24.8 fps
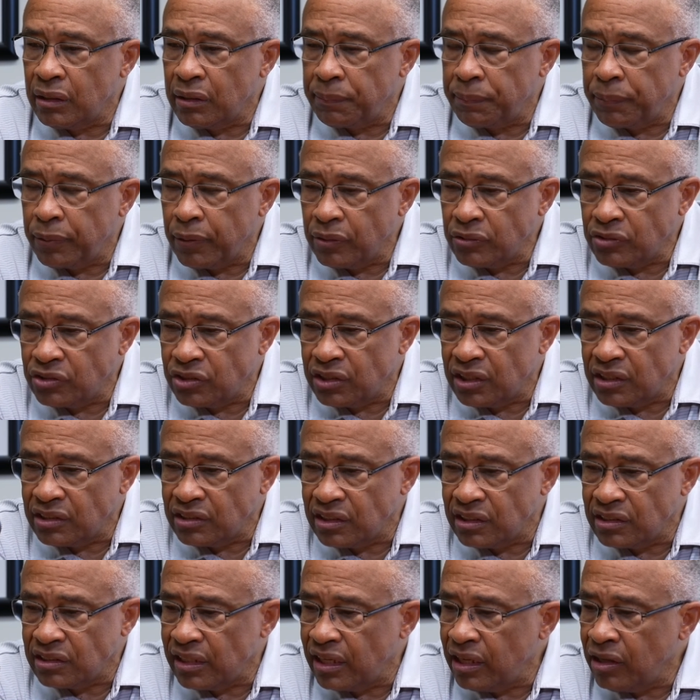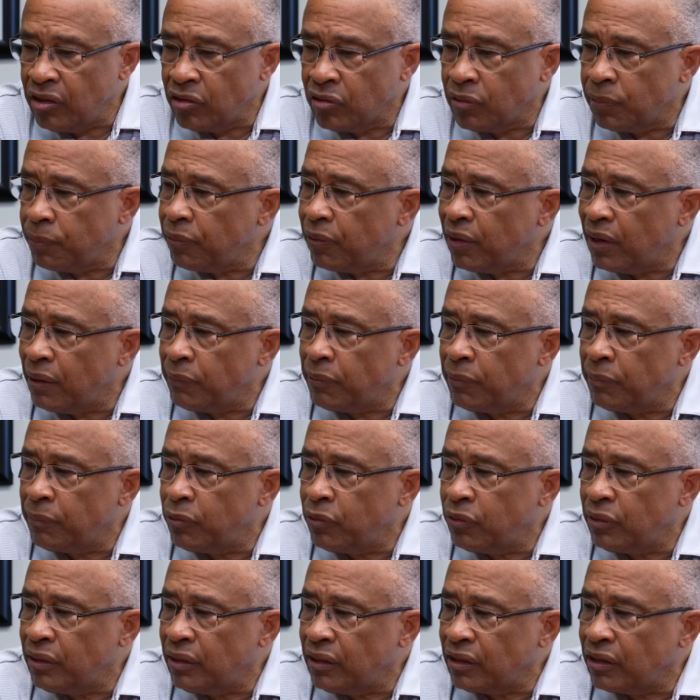approach this as a health problem
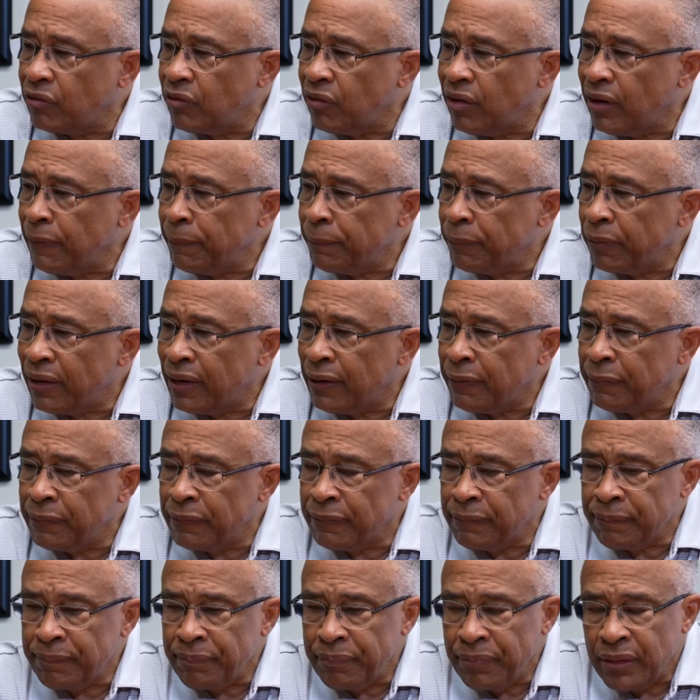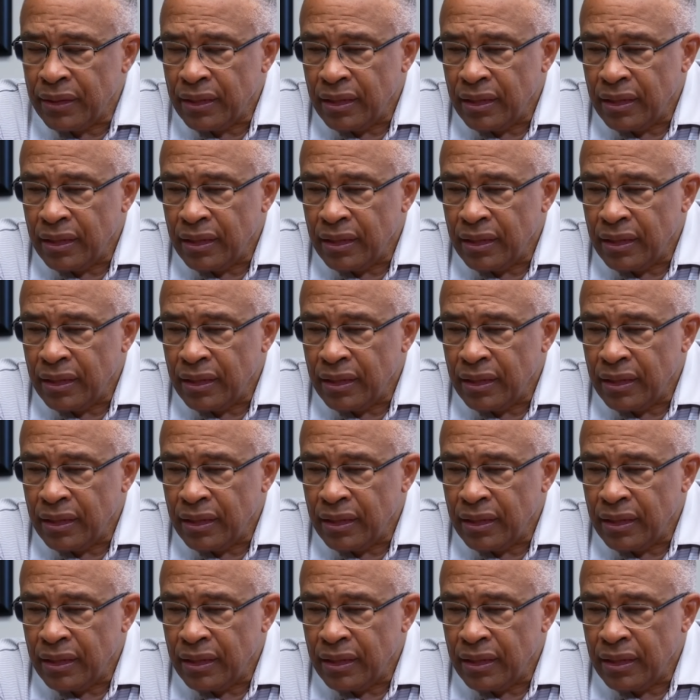more than a crime problem,